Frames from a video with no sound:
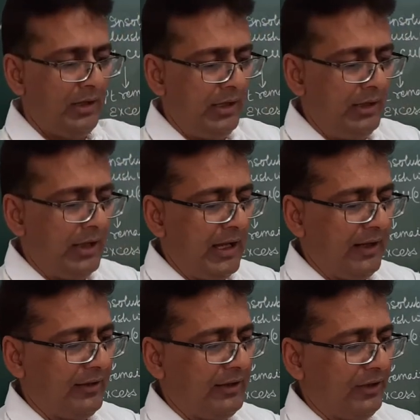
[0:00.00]
in the
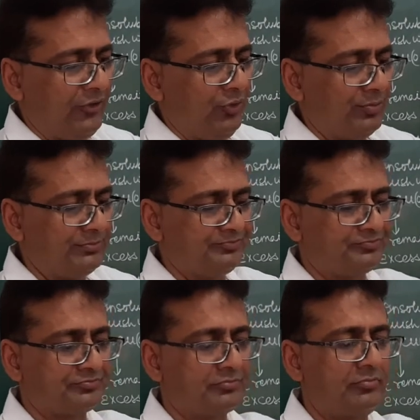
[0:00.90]
another test tube.
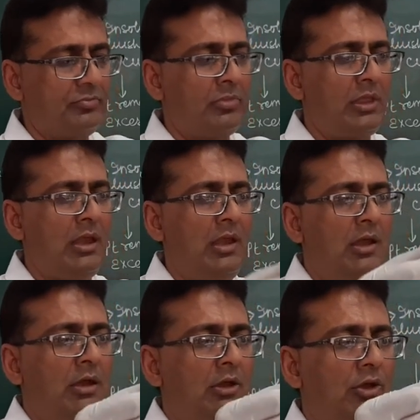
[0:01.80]

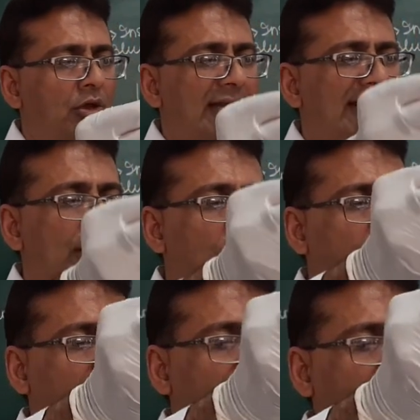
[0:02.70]
You can see
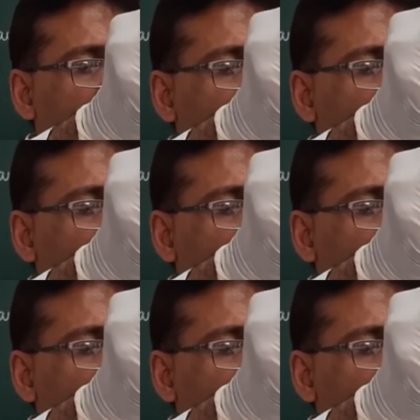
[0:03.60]
over here,